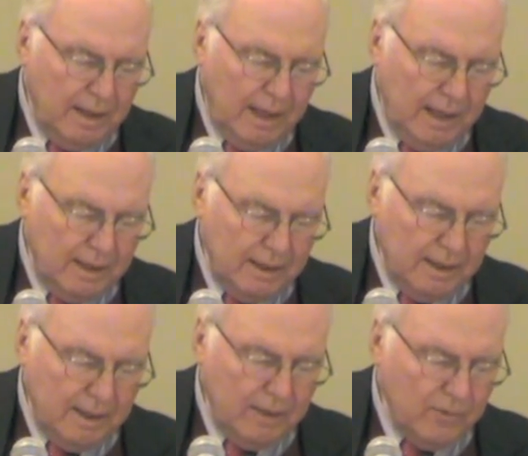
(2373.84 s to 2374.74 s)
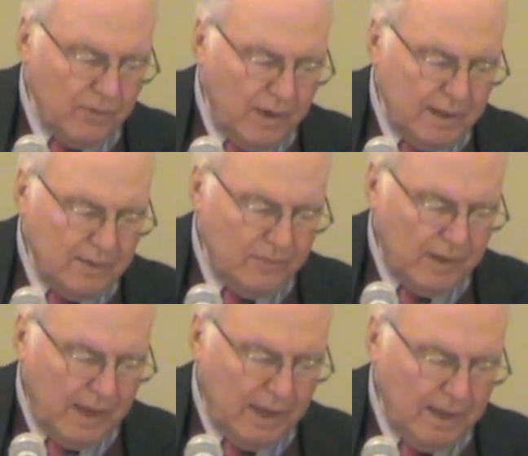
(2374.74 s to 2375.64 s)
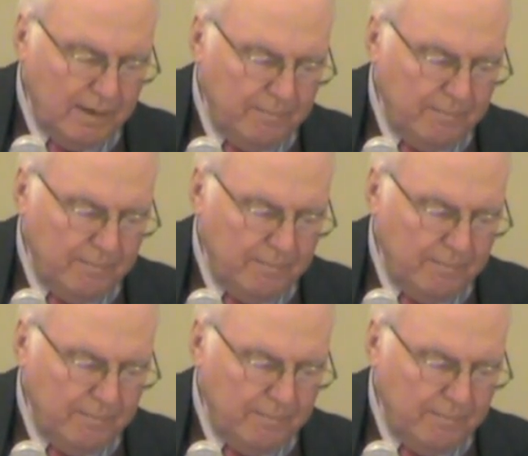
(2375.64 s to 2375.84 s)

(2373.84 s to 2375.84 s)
And he goes on to say,